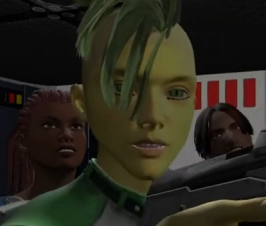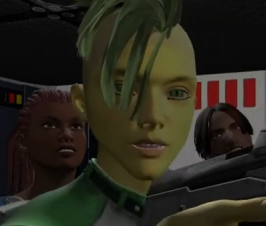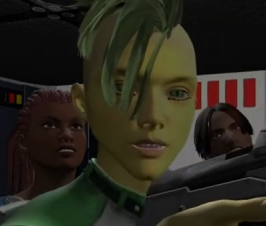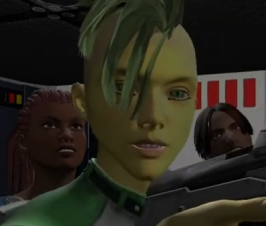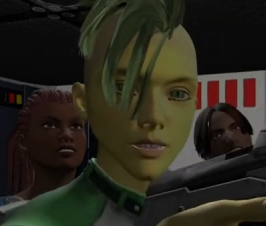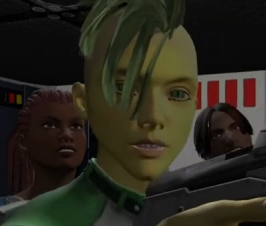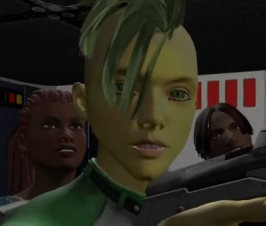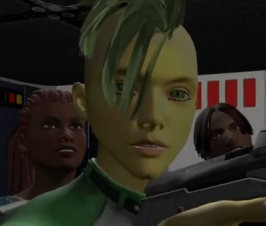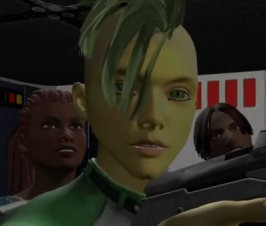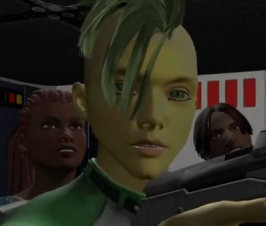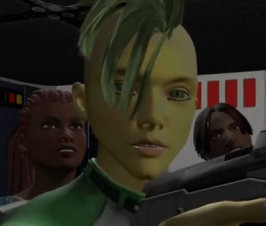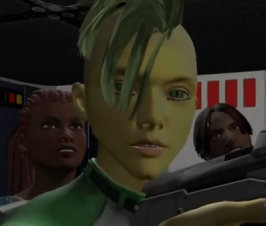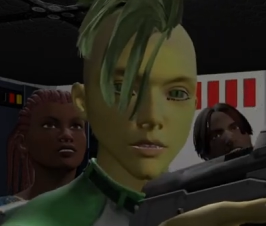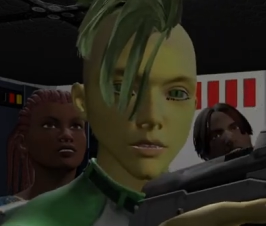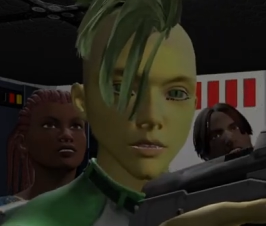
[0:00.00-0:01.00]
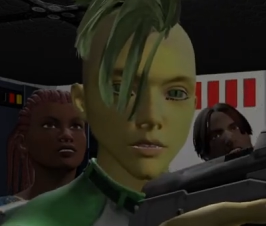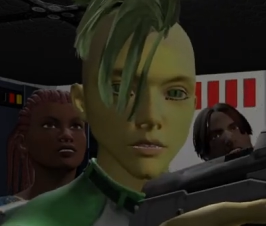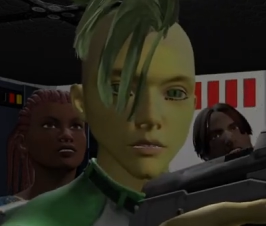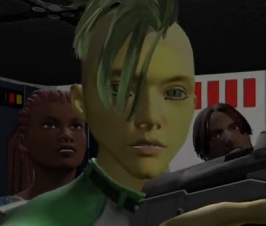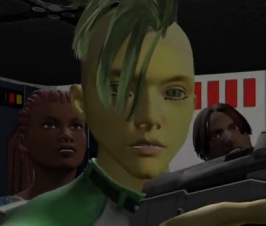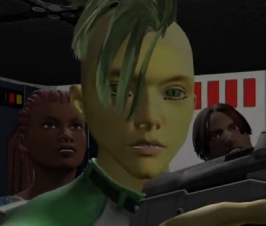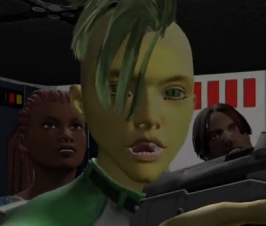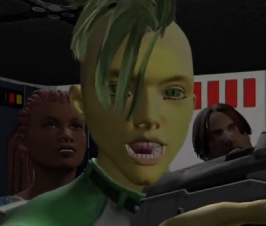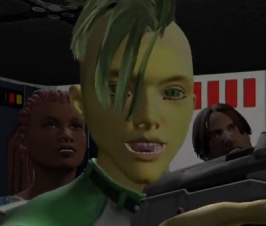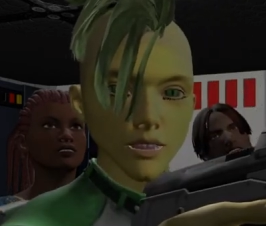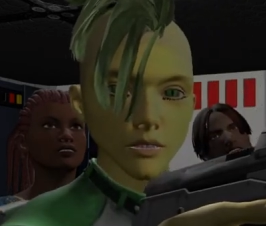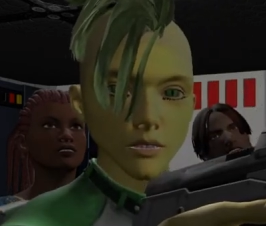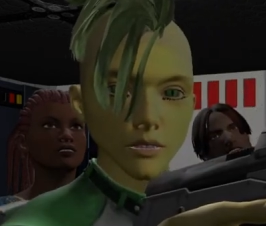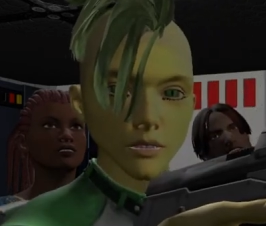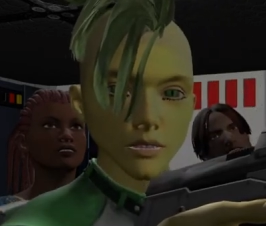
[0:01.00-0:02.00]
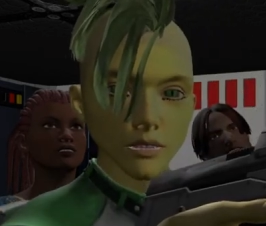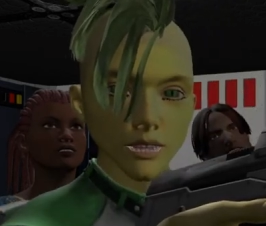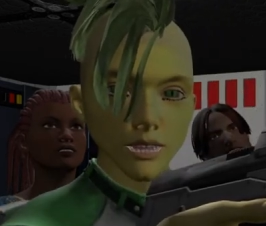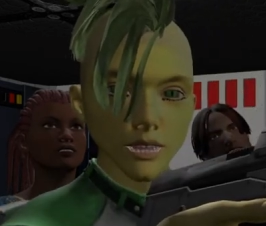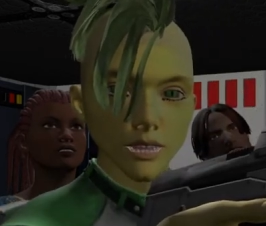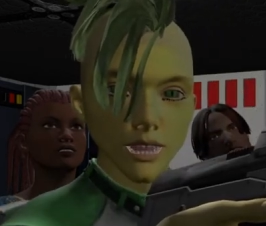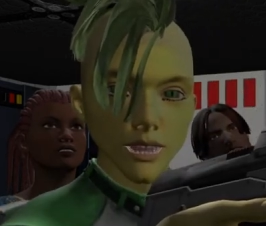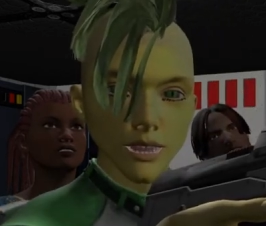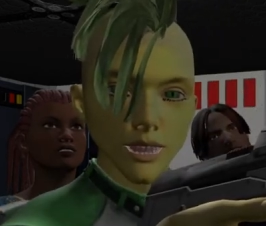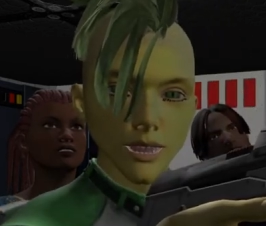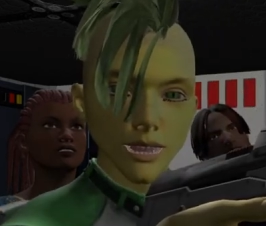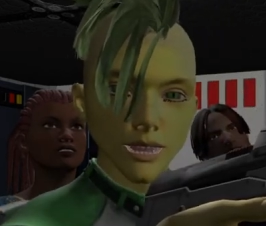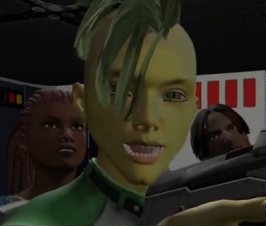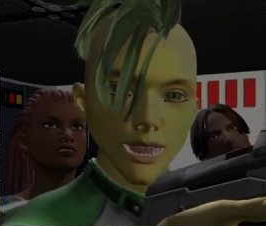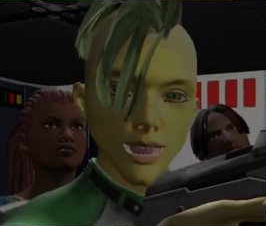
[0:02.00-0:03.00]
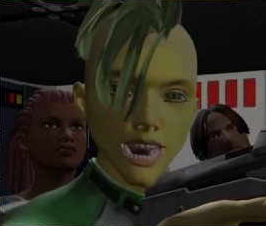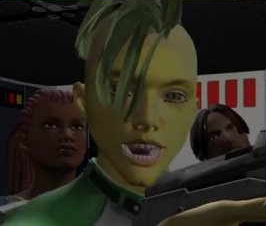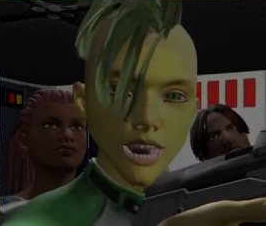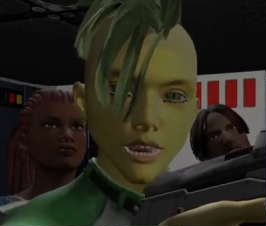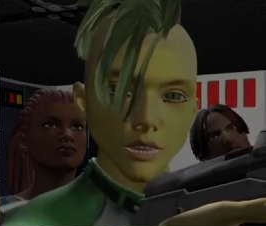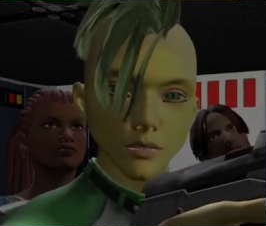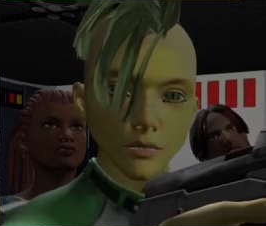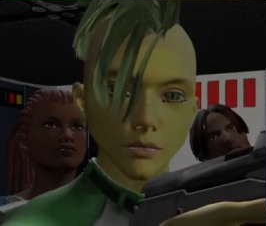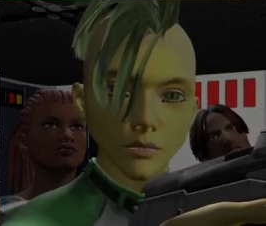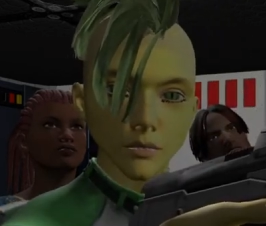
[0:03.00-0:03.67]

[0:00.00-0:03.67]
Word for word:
Speaker 1: life. Living meat is suboptimal